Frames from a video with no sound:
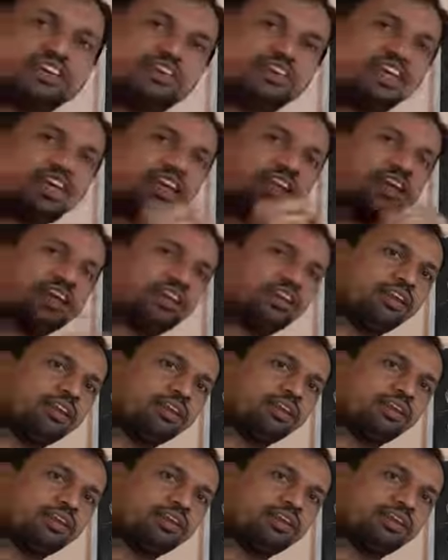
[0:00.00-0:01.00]
they
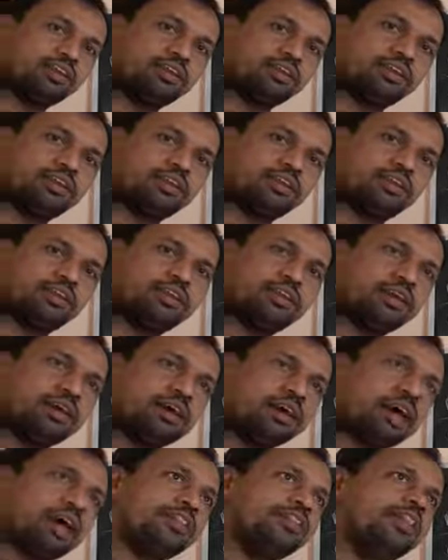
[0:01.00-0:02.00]
run
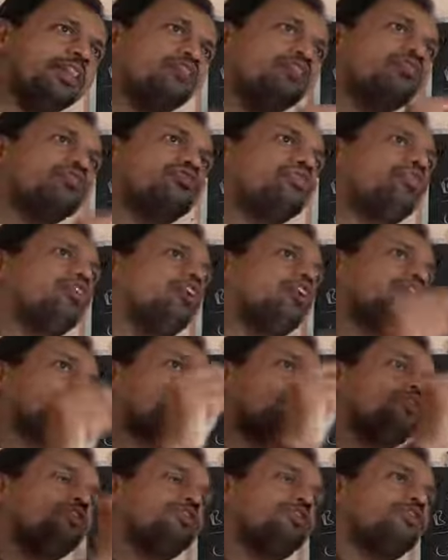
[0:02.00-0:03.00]
and they use lot
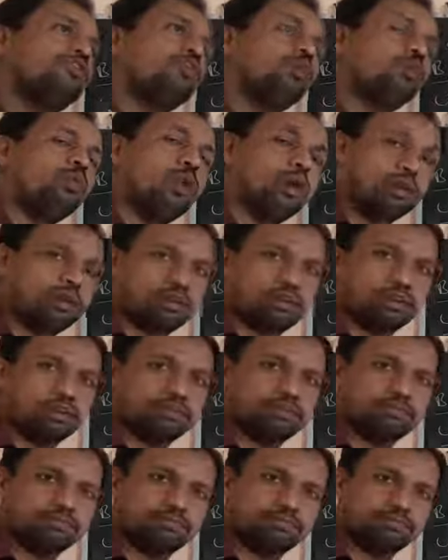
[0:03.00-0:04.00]
of
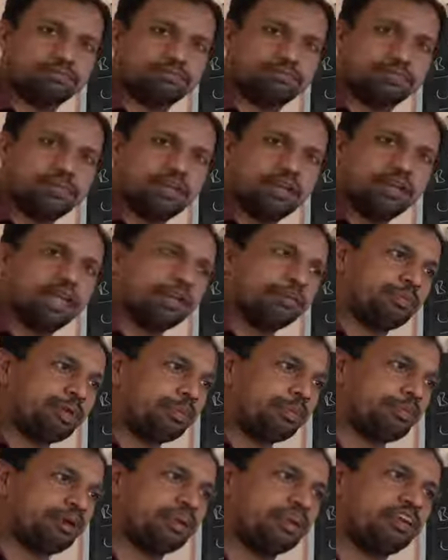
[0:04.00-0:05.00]
water, like
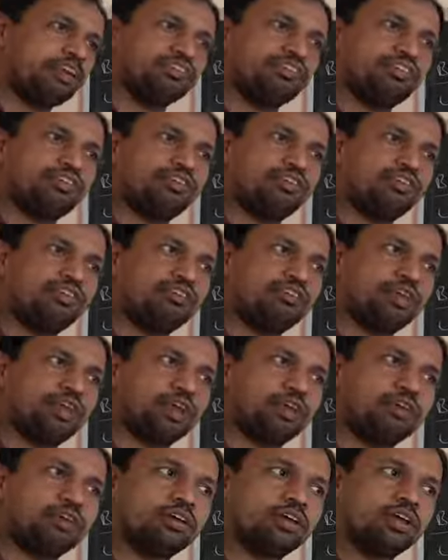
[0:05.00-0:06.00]
paper industries you
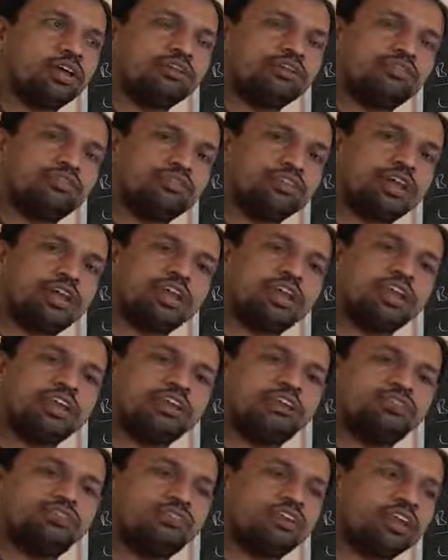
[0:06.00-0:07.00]
take,
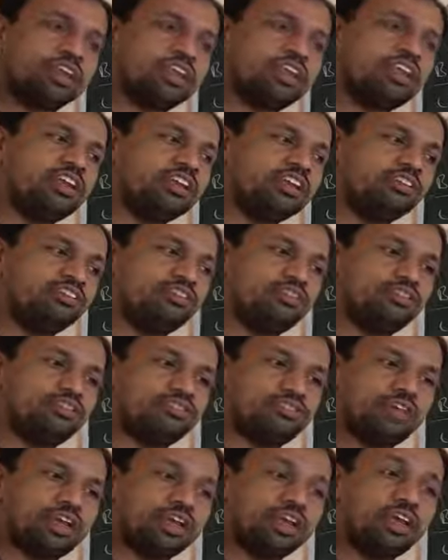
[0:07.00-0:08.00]
sugarcane industries you
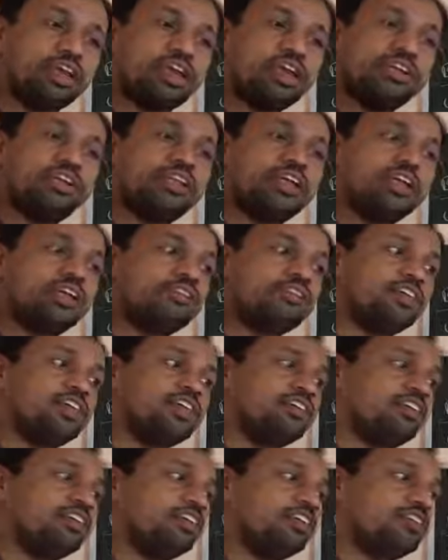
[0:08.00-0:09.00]
take. There are
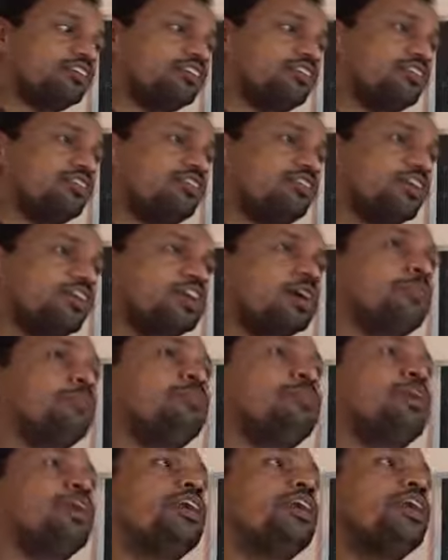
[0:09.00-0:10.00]
various industries that
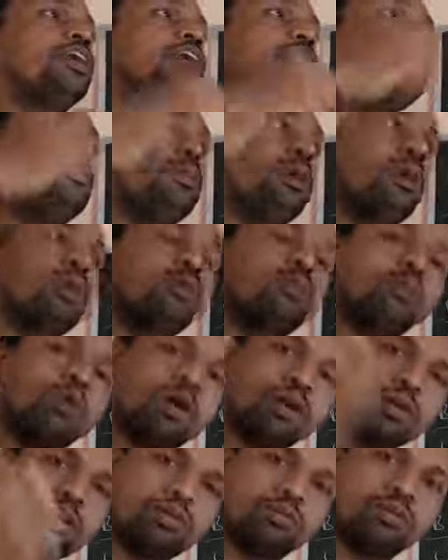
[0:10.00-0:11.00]
completely depend on
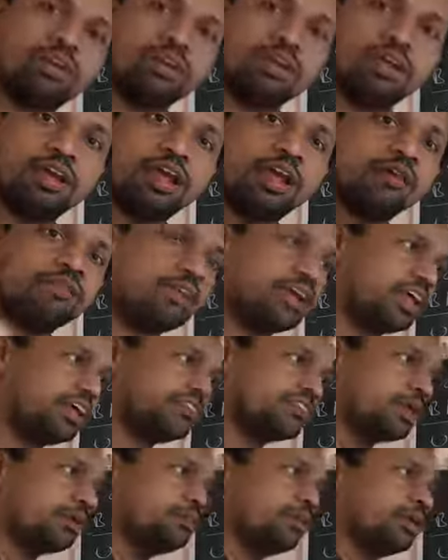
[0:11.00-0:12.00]
water only. For
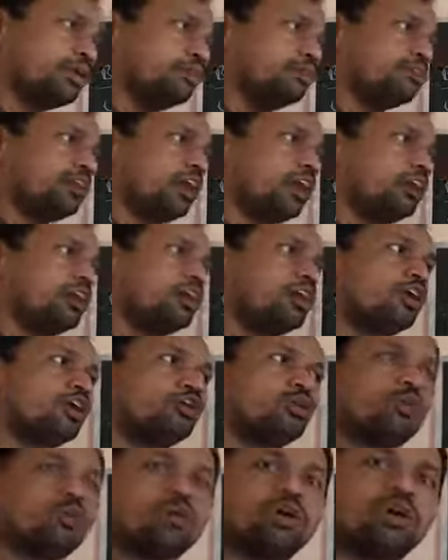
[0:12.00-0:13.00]
example, you
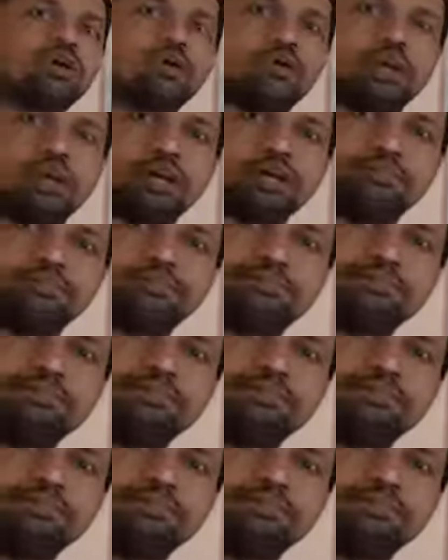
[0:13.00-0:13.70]
take Coca-Cola